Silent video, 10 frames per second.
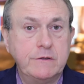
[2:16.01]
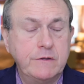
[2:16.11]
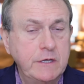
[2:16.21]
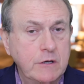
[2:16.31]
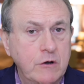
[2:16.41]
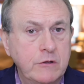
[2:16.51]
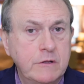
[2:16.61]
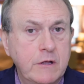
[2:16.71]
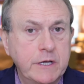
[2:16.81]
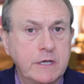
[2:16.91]
the
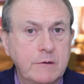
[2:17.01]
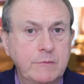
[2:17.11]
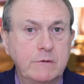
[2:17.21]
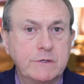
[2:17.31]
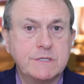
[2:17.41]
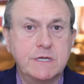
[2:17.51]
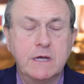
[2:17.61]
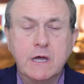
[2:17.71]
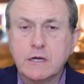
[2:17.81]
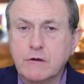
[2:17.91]
online
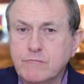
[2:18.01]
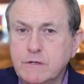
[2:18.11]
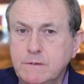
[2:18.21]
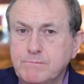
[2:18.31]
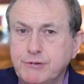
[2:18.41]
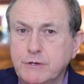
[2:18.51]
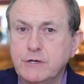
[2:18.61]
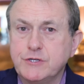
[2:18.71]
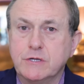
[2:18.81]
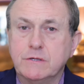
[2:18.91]
community can really
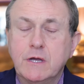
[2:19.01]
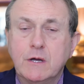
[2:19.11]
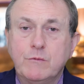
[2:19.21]
burgeon